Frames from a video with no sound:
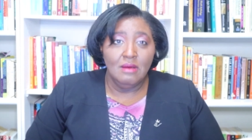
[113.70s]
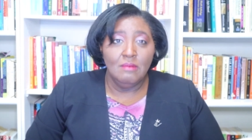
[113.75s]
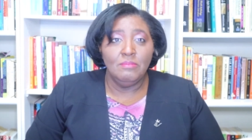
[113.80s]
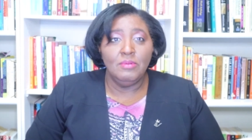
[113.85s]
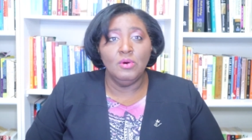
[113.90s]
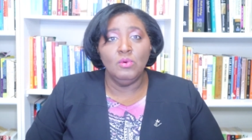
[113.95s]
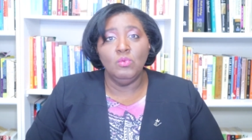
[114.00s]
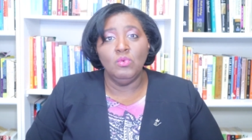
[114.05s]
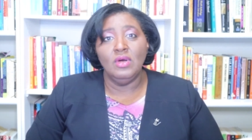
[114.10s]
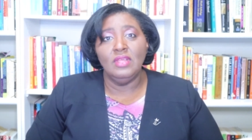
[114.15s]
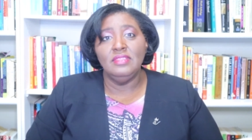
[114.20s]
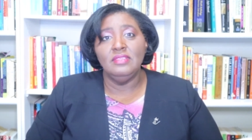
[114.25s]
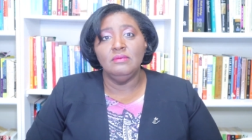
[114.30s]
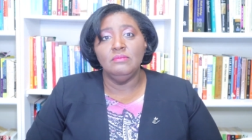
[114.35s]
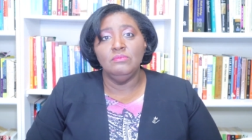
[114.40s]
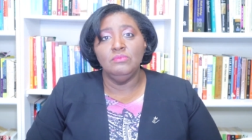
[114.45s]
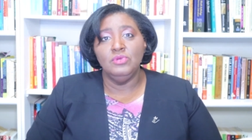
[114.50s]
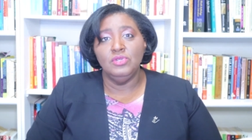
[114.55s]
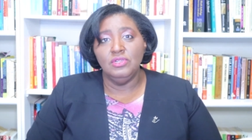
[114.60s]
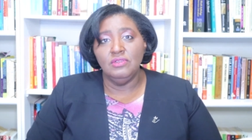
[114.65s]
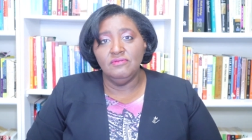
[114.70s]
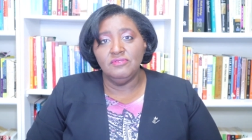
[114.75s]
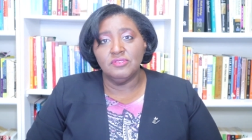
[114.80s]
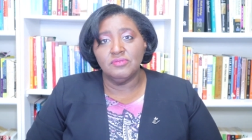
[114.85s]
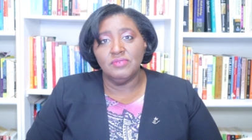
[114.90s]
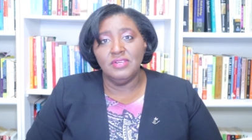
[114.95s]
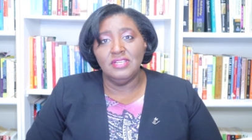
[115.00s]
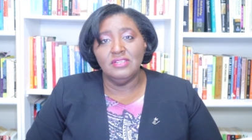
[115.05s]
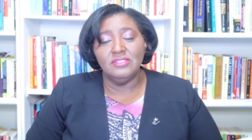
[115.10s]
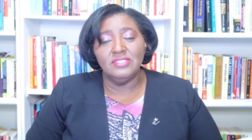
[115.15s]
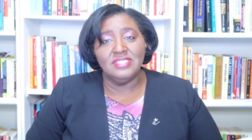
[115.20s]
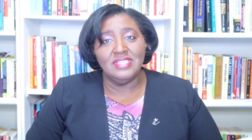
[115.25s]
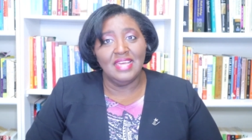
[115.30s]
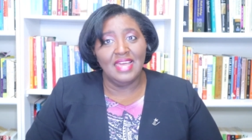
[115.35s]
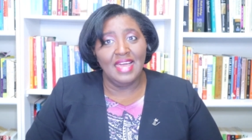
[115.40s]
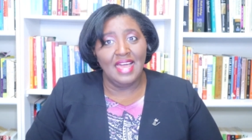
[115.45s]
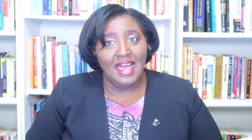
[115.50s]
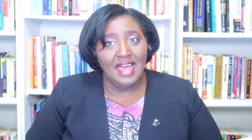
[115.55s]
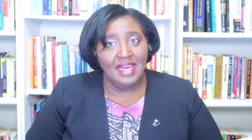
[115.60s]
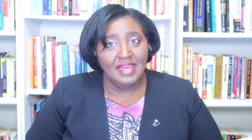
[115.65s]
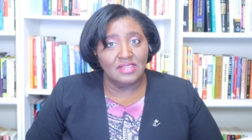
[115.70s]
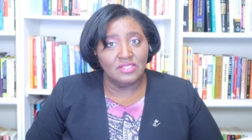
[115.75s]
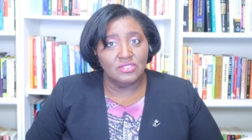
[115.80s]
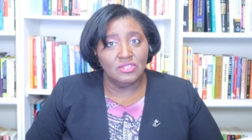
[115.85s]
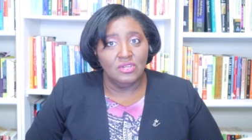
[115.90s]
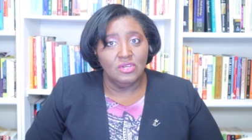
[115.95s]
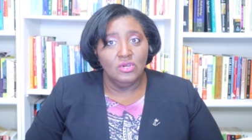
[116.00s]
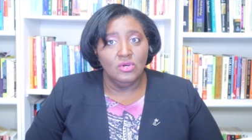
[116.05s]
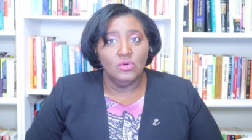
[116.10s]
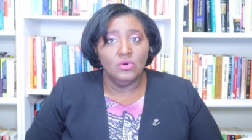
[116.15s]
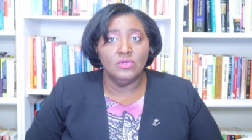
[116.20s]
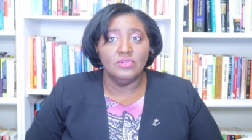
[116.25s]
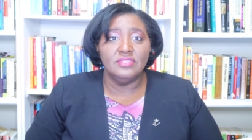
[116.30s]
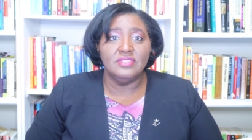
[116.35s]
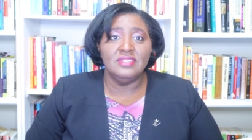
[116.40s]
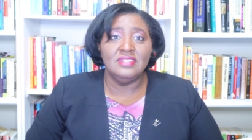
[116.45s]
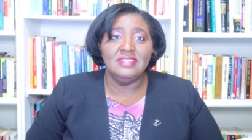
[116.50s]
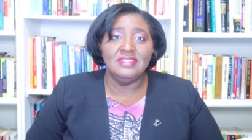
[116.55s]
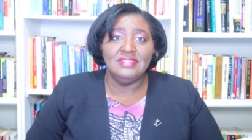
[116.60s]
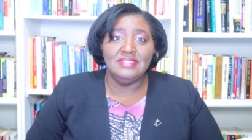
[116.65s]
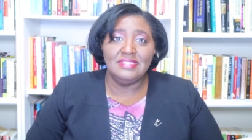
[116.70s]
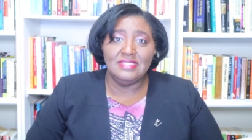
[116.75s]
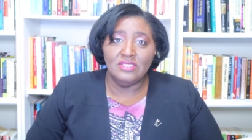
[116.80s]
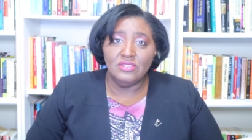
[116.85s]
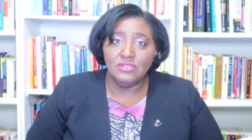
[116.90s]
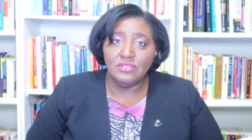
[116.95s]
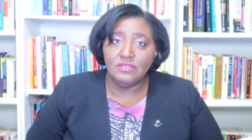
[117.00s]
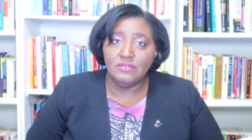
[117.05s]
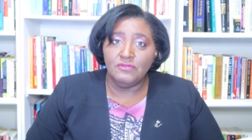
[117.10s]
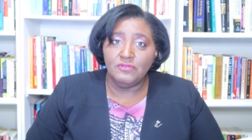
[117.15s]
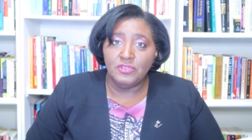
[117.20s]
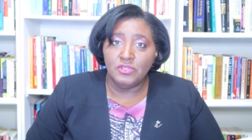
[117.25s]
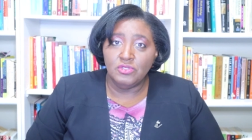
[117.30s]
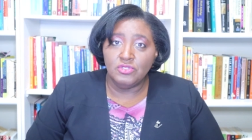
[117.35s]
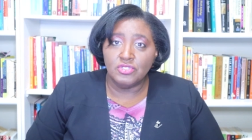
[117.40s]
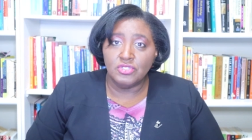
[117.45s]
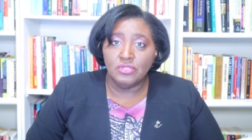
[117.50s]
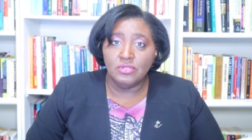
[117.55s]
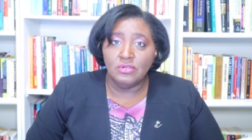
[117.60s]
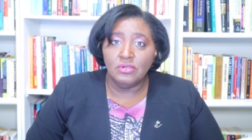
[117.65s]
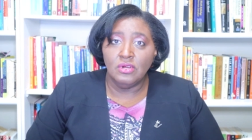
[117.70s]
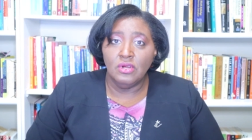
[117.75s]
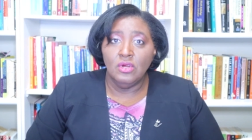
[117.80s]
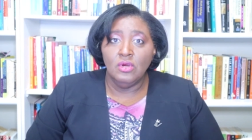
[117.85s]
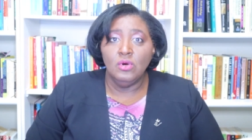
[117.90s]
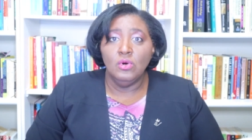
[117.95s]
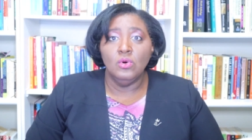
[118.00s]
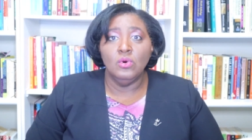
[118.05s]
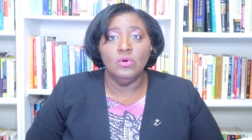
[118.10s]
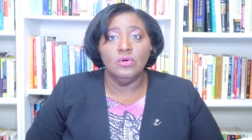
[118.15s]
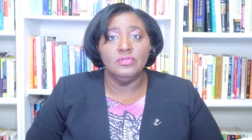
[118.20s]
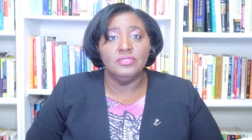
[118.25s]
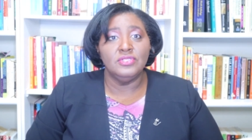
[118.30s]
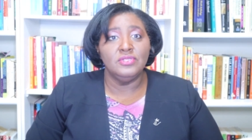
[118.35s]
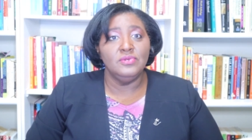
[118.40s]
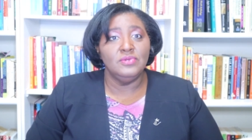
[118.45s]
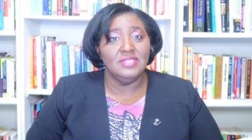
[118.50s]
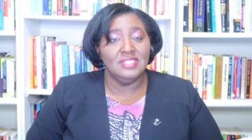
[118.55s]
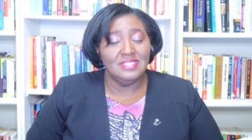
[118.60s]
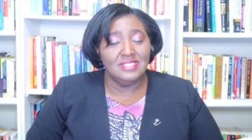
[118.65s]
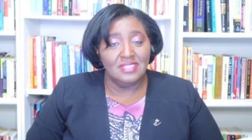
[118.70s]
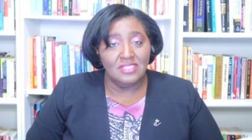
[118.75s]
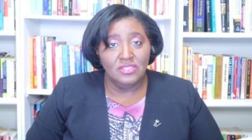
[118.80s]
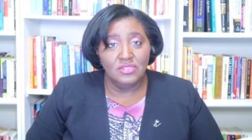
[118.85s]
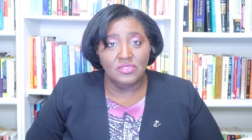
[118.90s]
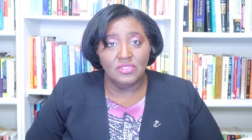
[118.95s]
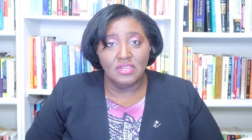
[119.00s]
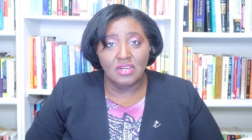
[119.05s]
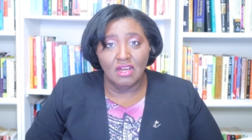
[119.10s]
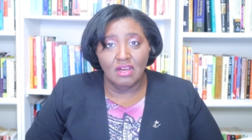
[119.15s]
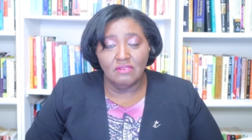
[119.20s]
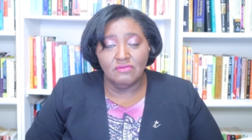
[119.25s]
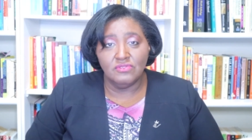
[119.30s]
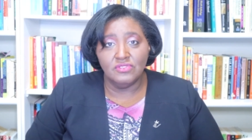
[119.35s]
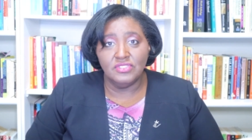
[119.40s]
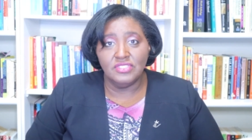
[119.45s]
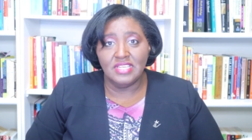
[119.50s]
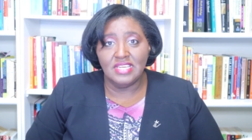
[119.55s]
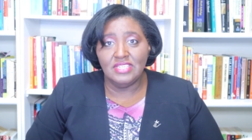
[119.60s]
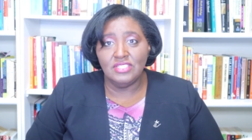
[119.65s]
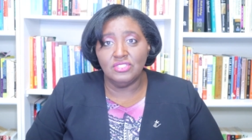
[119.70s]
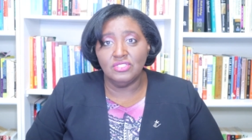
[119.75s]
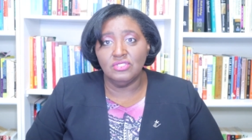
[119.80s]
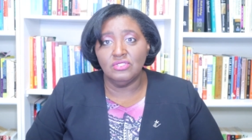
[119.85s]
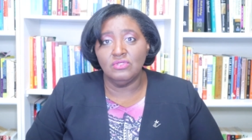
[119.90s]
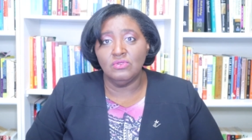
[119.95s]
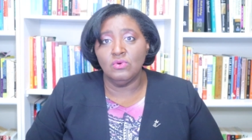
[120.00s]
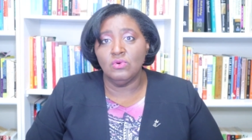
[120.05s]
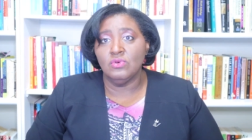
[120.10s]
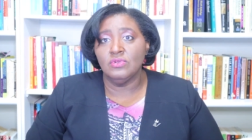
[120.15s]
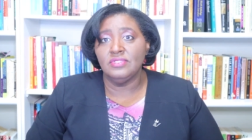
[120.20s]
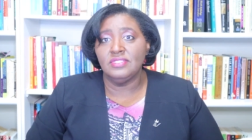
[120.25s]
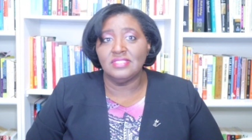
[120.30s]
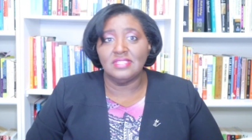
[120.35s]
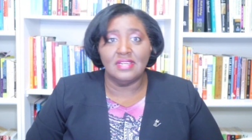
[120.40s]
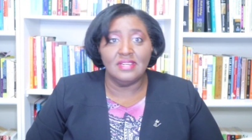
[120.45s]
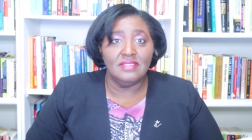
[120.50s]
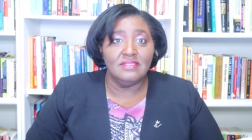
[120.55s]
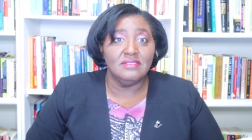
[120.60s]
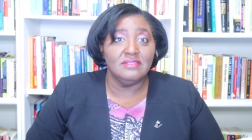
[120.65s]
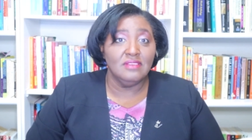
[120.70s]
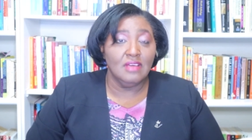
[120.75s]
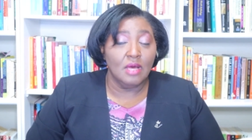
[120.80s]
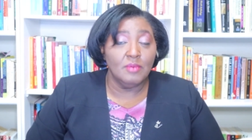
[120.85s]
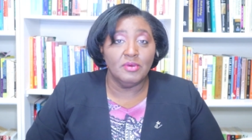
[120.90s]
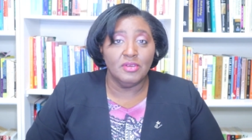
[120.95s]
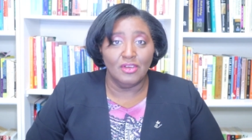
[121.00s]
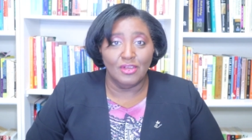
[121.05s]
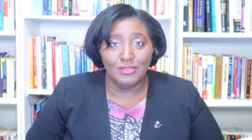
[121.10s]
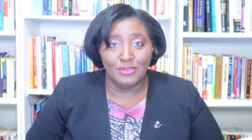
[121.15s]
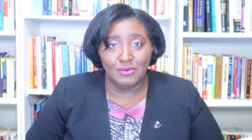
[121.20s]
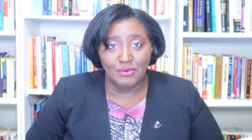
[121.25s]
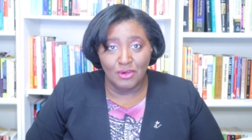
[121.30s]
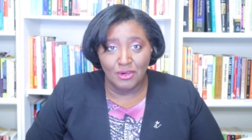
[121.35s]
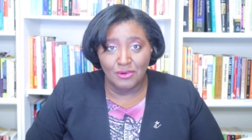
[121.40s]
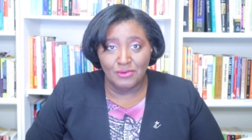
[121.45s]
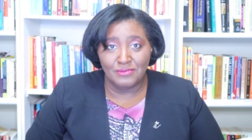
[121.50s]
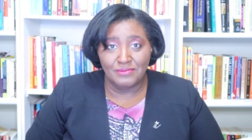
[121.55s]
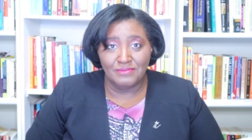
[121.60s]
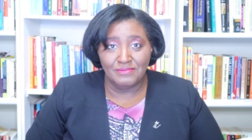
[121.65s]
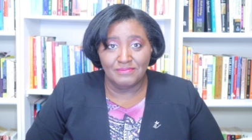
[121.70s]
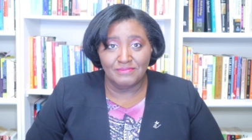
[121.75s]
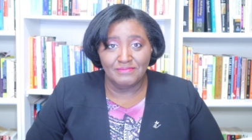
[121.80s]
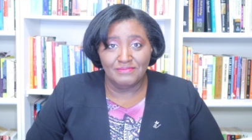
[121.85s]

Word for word: but one that moves readers to act or to consider the future or to continue the conversation or study the topic on their own.